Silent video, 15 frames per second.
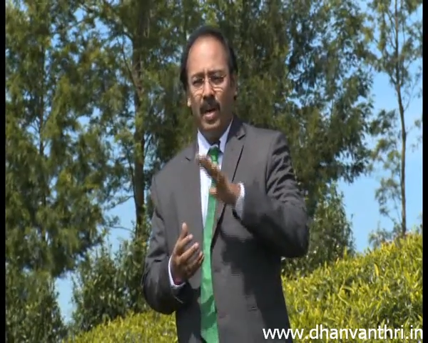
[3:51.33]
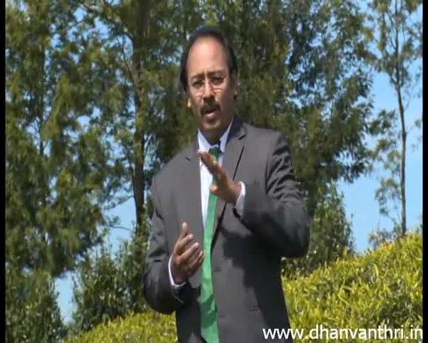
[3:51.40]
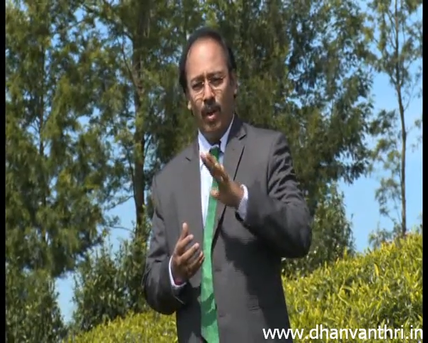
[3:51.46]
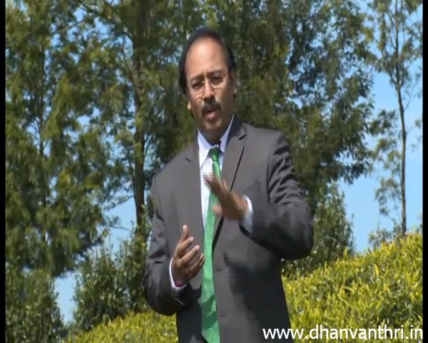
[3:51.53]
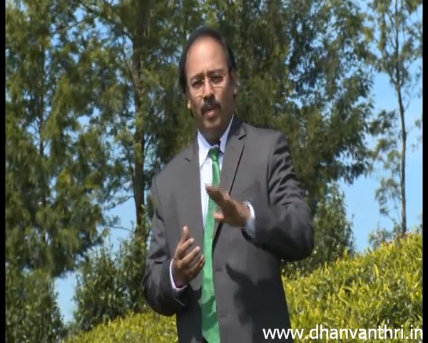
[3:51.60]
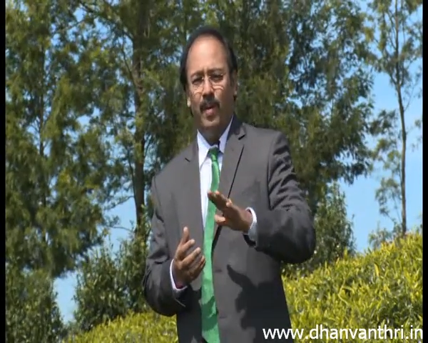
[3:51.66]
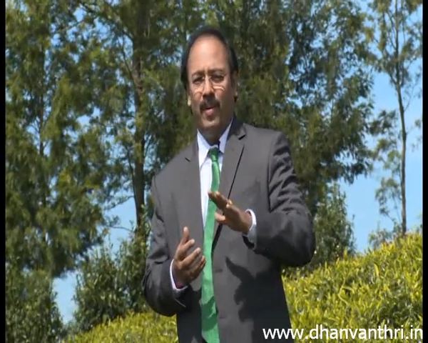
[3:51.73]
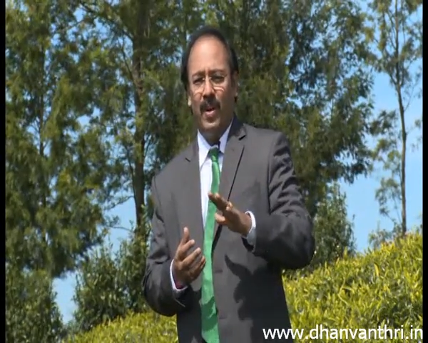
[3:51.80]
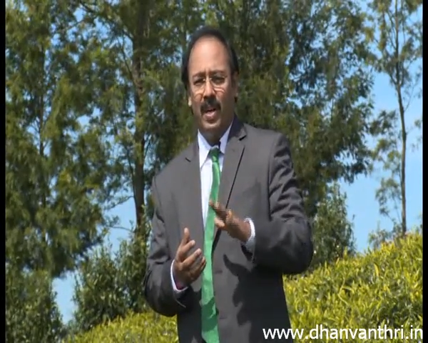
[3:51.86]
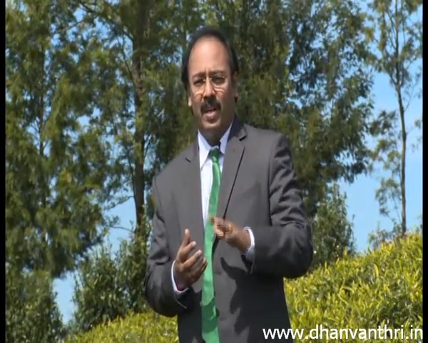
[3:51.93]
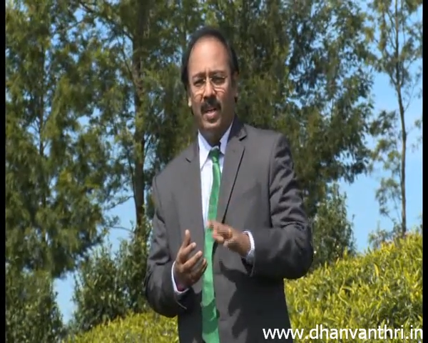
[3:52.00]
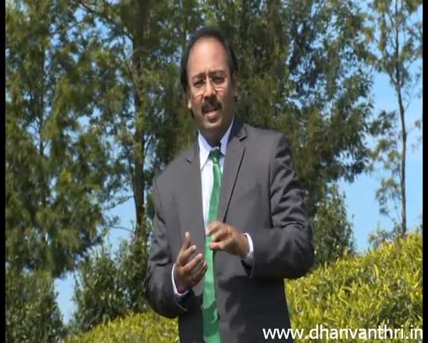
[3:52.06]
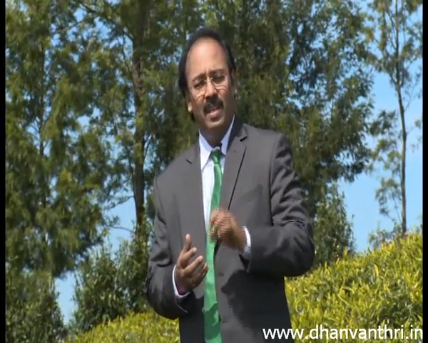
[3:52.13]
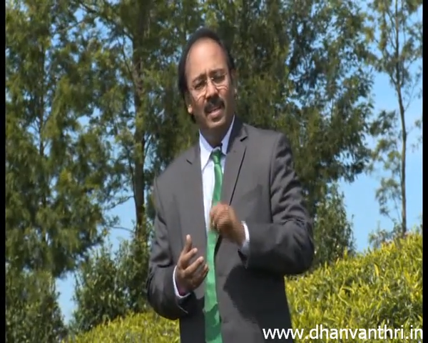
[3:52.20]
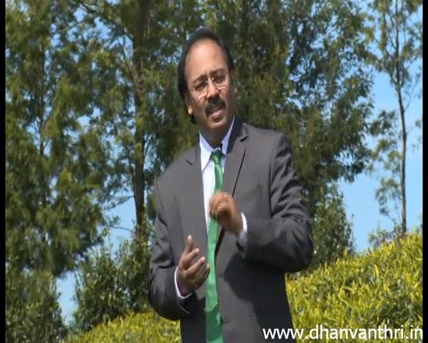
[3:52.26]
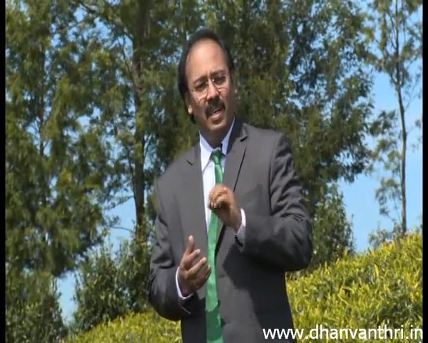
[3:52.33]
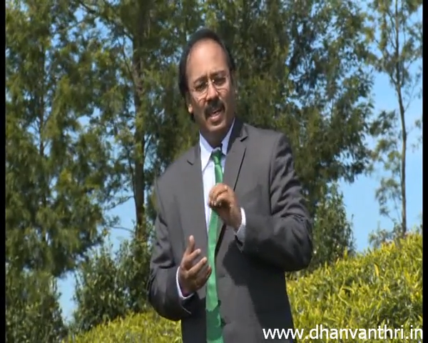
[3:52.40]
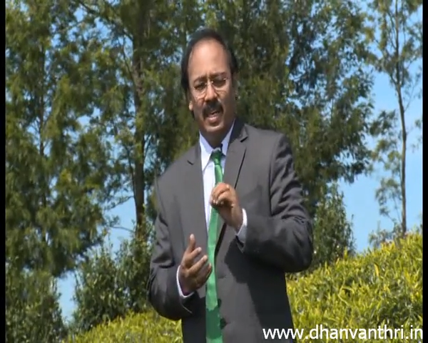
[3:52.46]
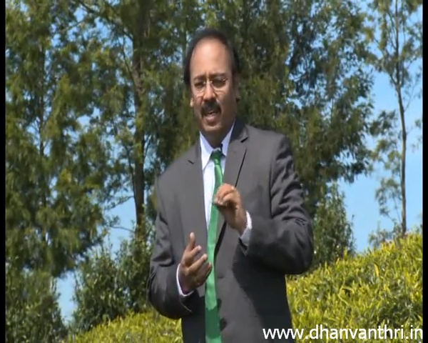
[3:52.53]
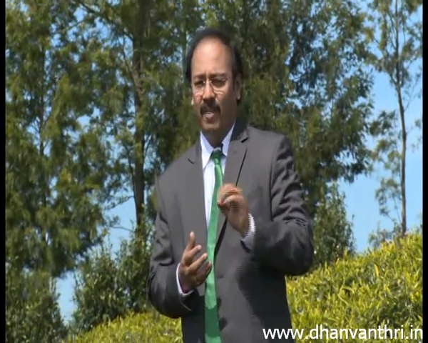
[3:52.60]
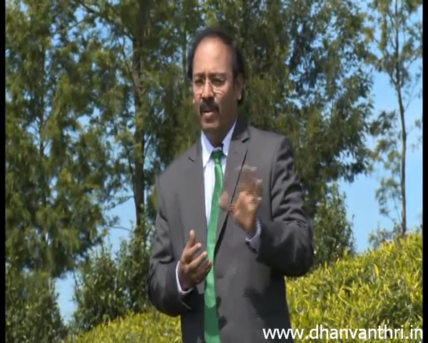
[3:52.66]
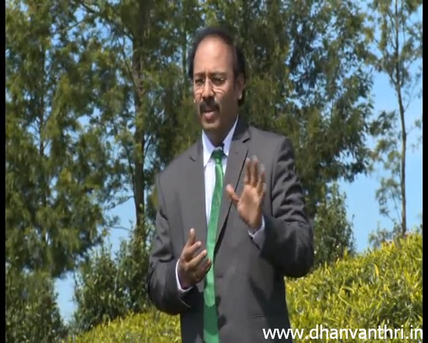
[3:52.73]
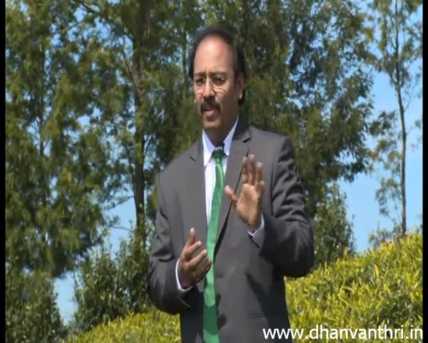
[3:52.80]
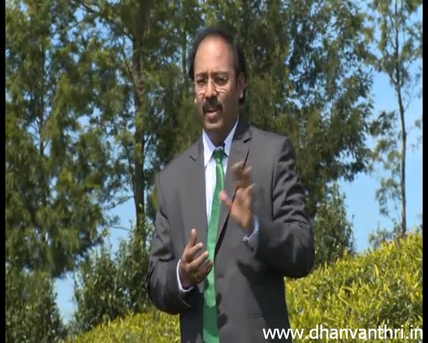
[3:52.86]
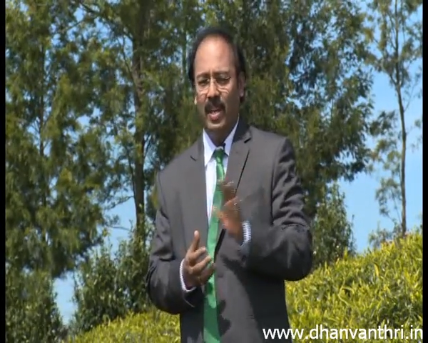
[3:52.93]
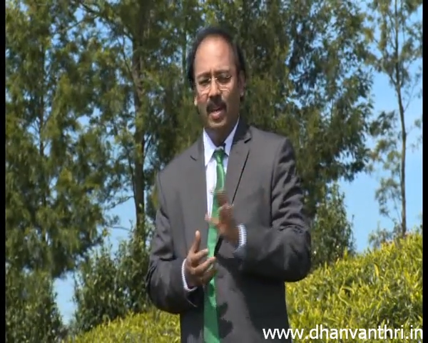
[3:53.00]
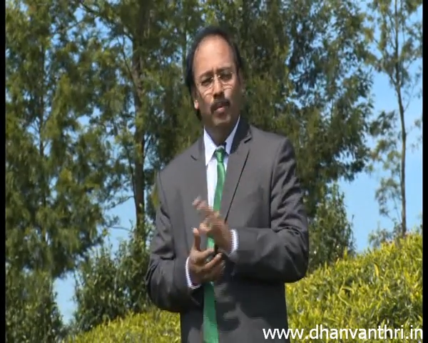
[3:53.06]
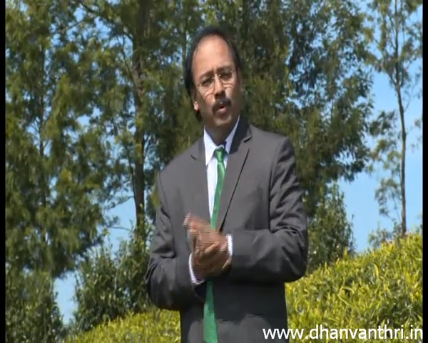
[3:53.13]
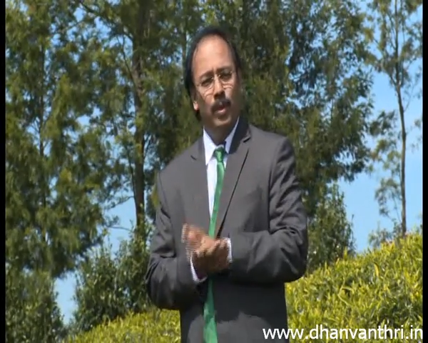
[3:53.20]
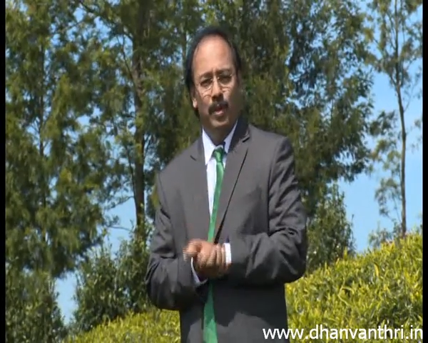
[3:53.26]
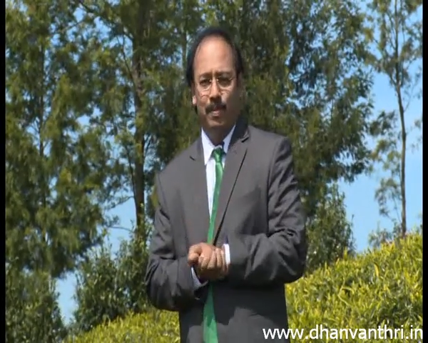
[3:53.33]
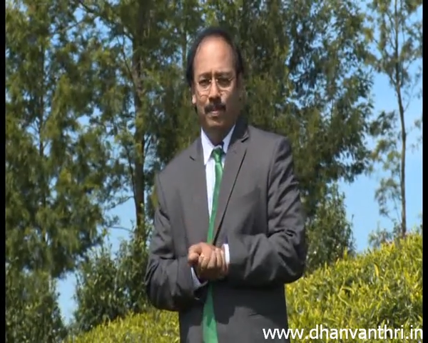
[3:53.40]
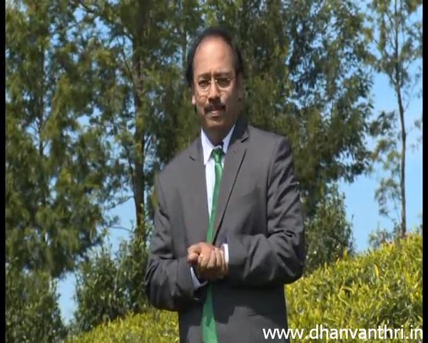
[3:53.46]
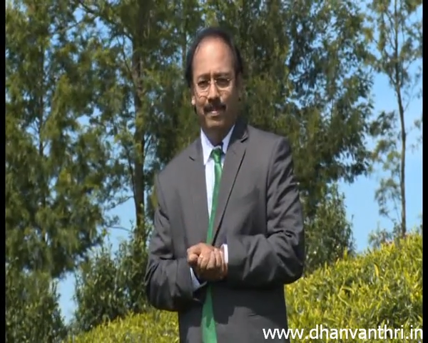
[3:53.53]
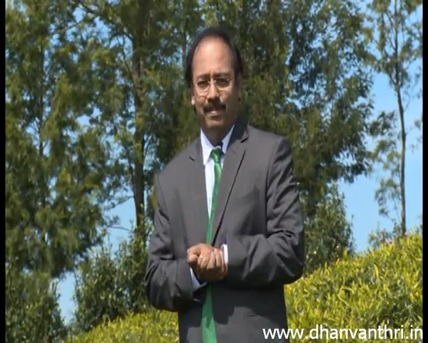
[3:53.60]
stable life and a pain-free life as well.